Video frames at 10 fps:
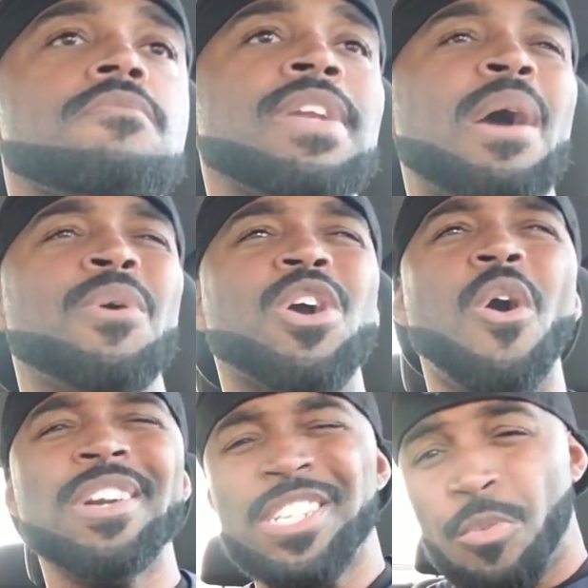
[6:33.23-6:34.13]
Now, we're
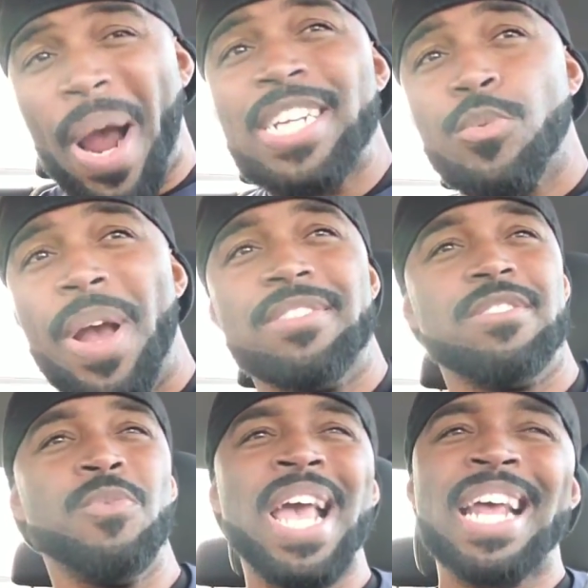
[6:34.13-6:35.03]
going in the right
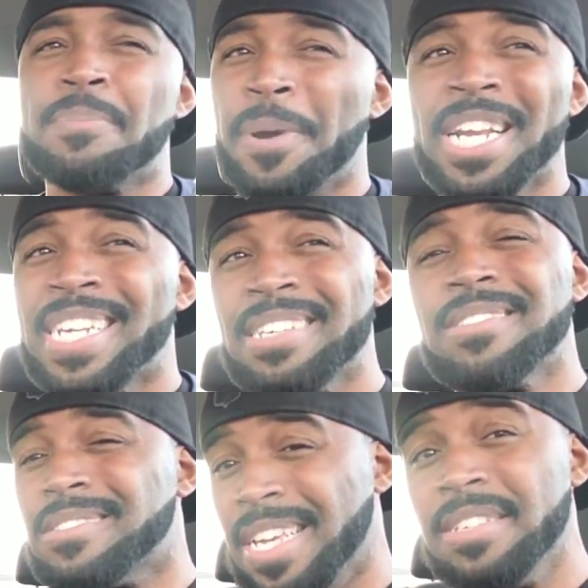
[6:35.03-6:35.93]
direction. We had a pretty
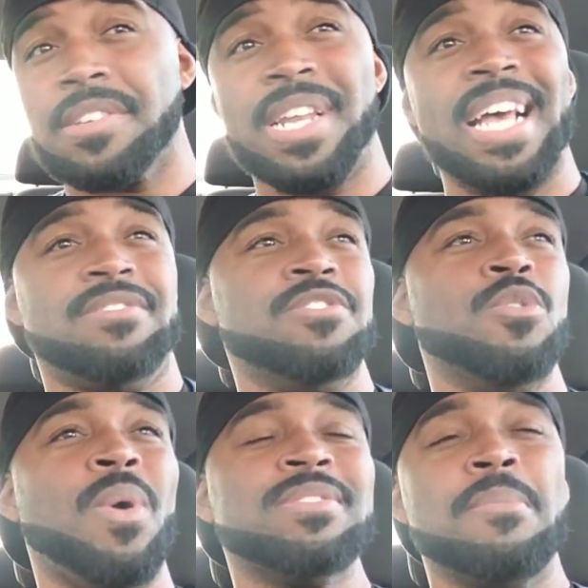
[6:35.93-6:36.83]
decent season last
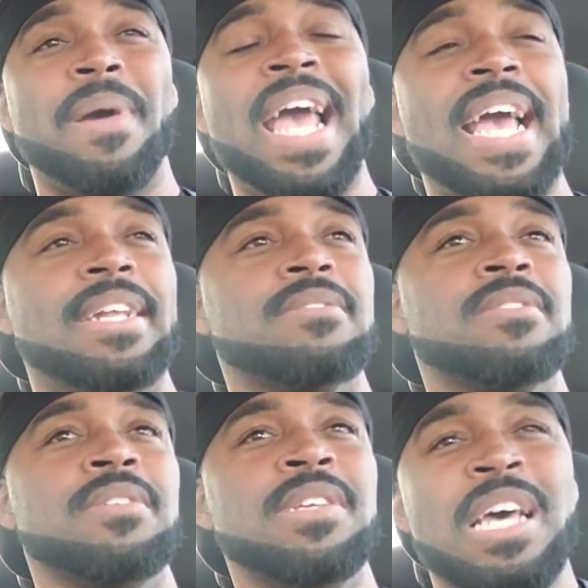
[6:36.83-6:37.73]
year. It wasn't bad.
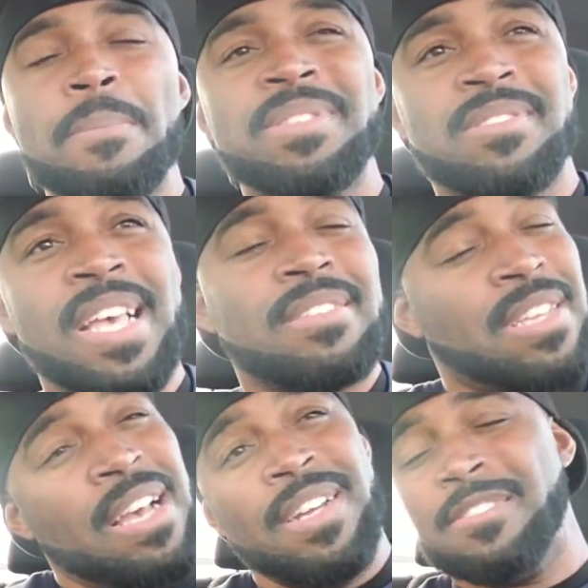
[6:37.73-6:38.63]

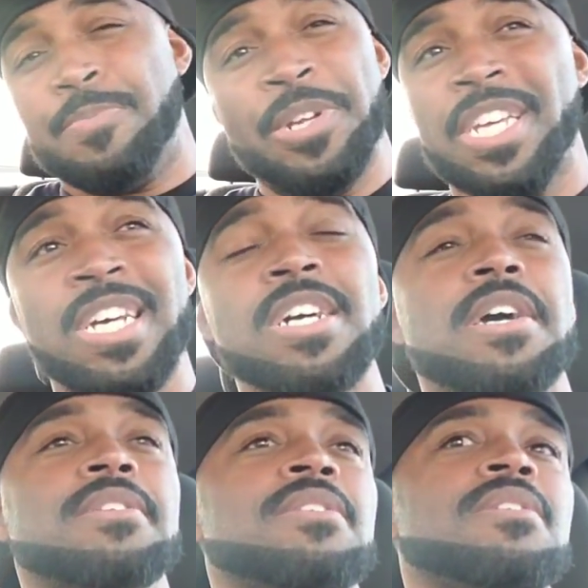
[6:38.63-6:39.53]
11-6, hell, that's pretty
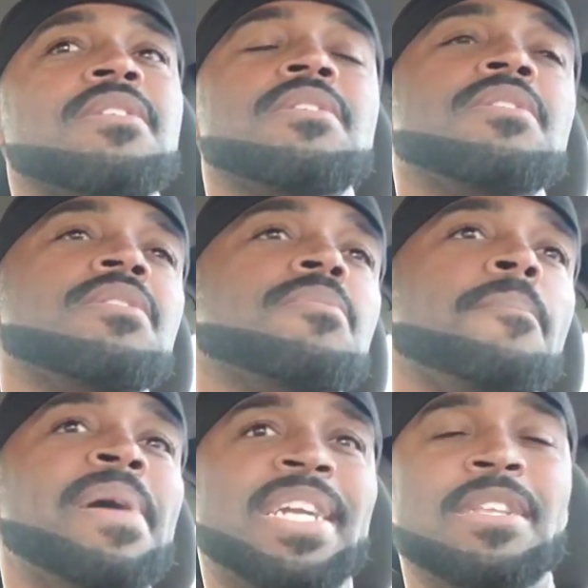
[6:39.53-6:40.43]
good.
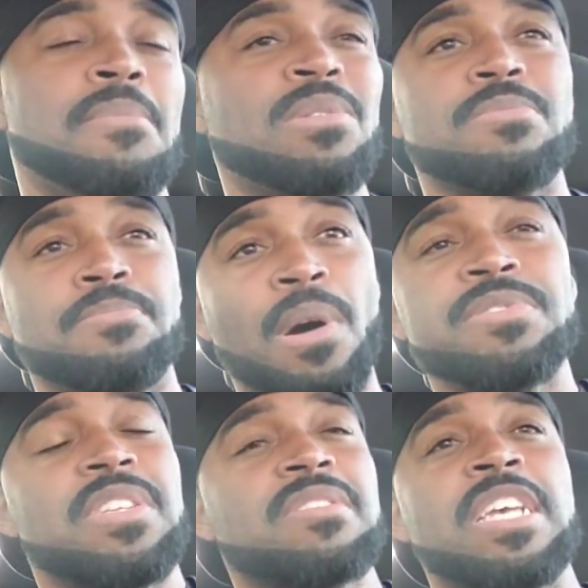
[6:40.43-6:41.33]
Better than
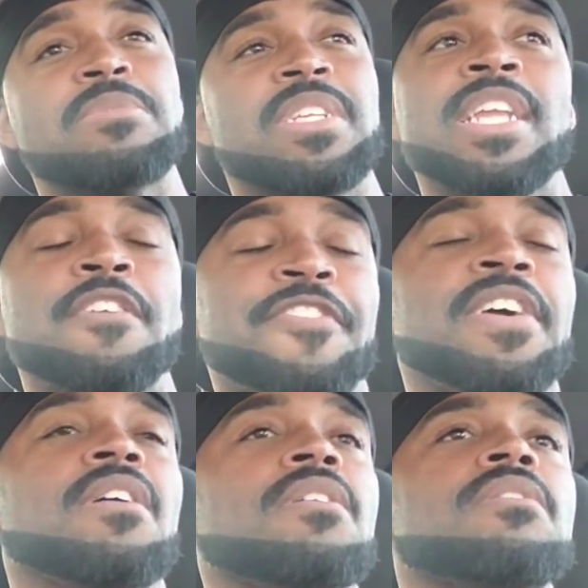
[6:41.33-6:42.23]
most of the teams in the
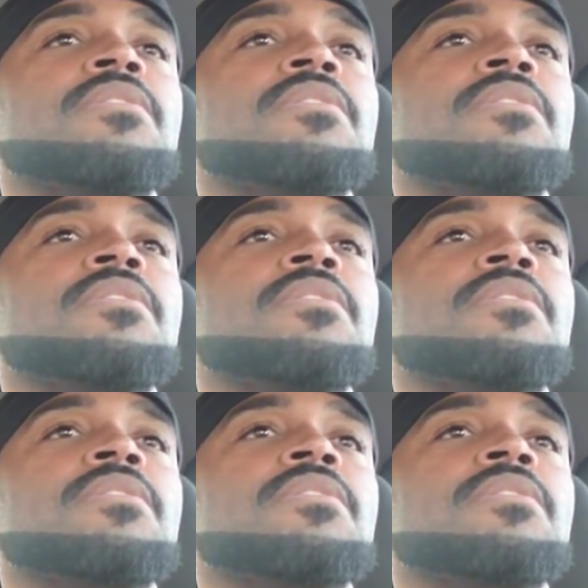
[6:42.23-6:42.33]
NFL.